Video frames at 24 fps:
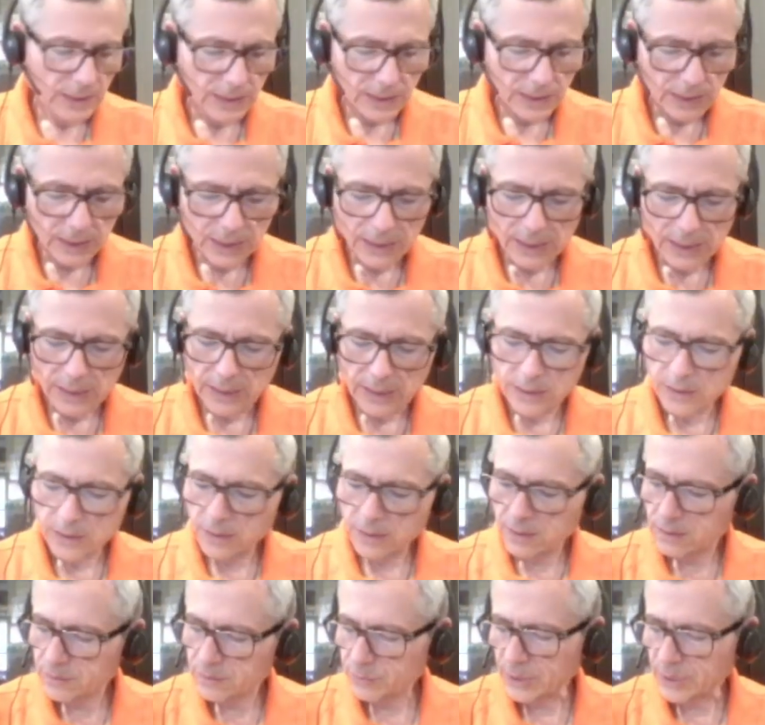And
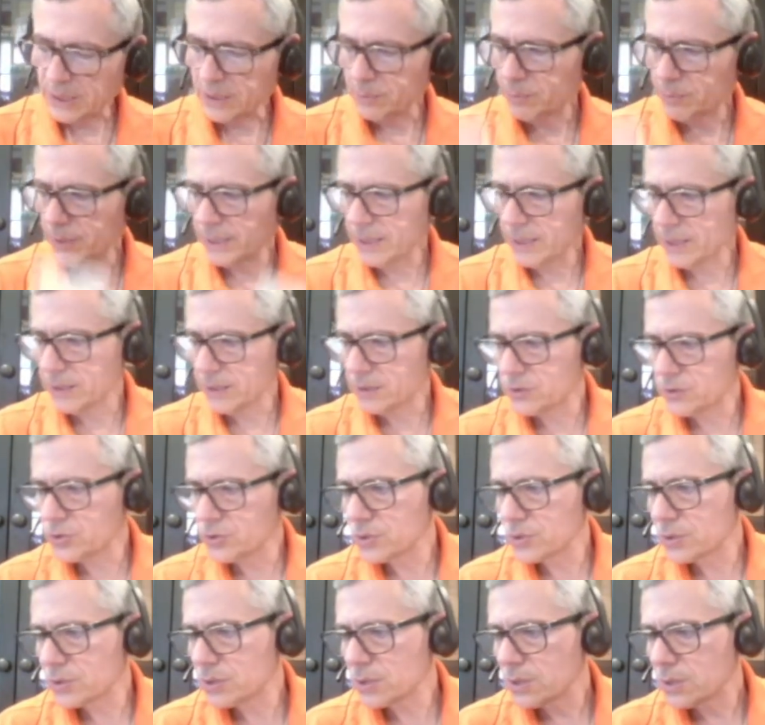blank
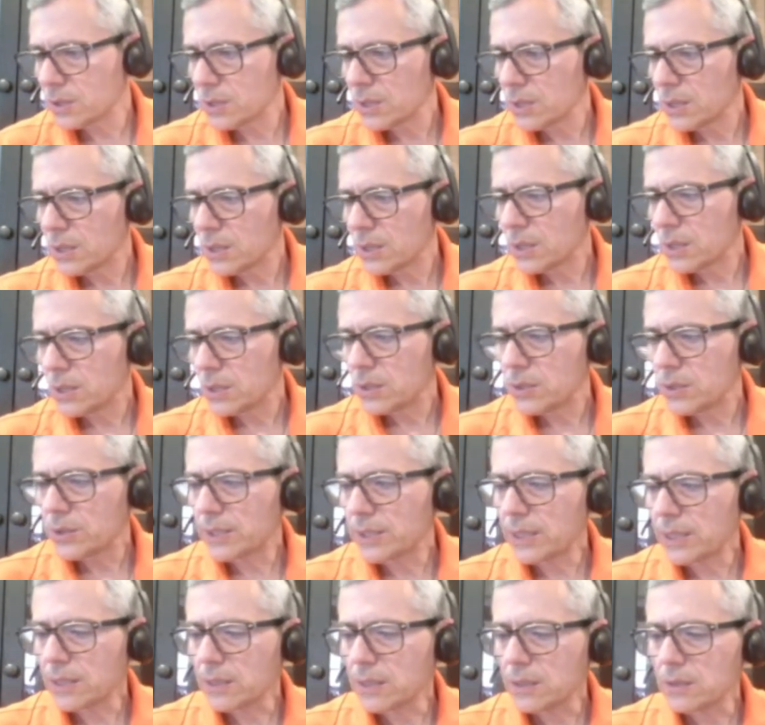page. You
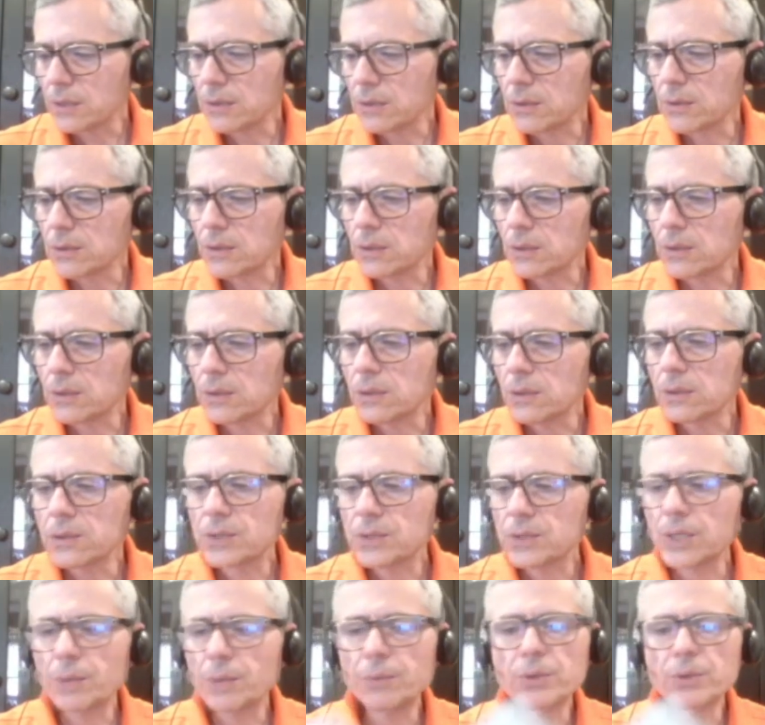get a little
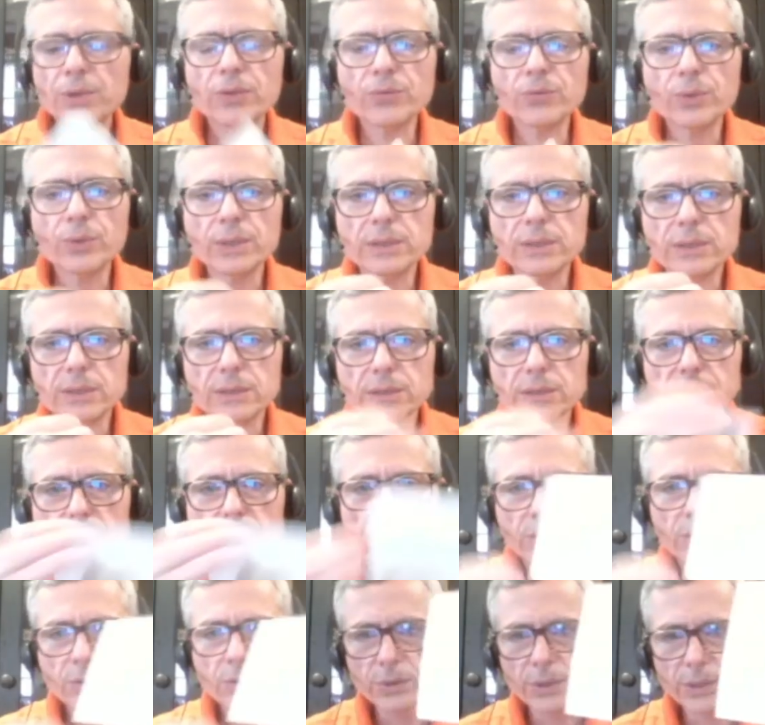summary of what is
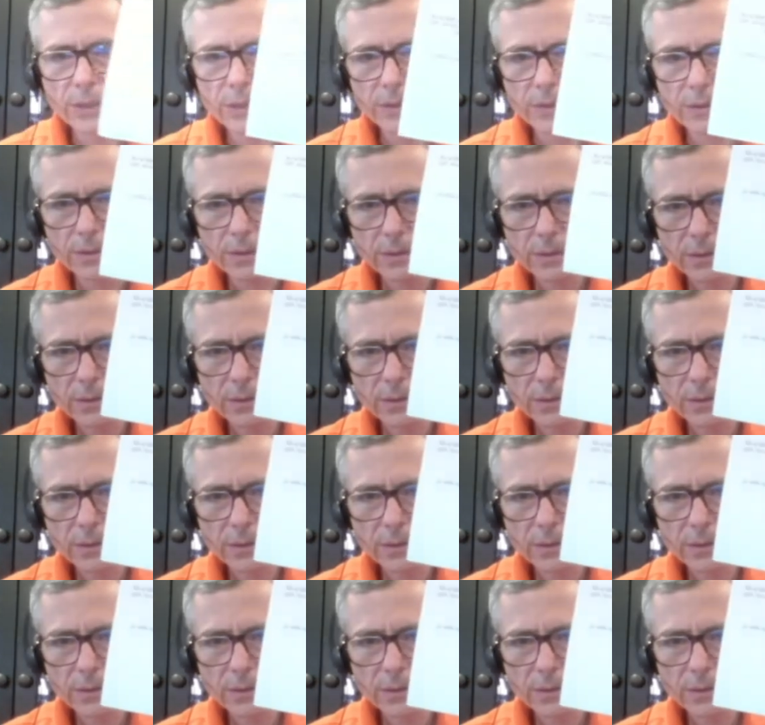included. There